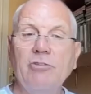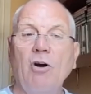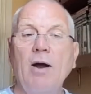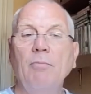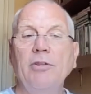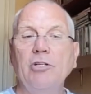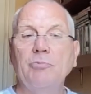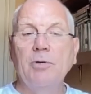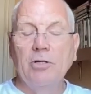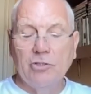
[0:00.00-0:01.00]
time with this
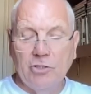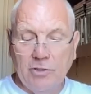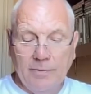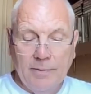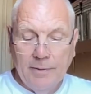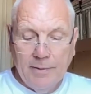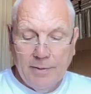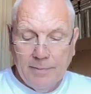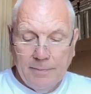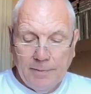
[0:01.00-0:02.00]
person,
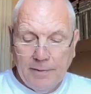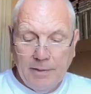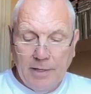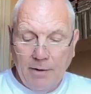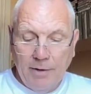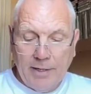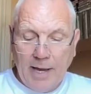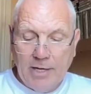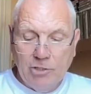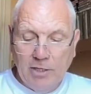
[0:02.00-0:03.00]
you know,
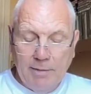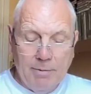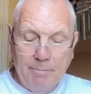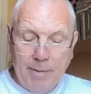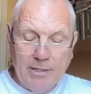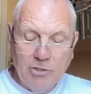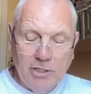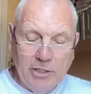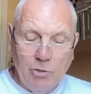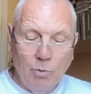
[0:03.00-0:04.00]
occasionally, but
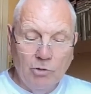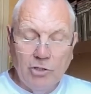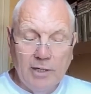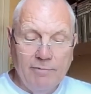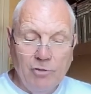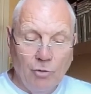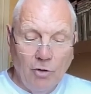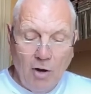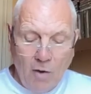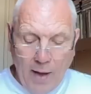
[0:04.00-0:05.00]
basically you want to live your
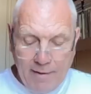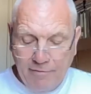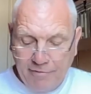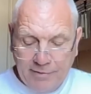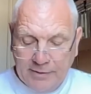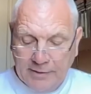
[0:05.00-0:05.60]
life.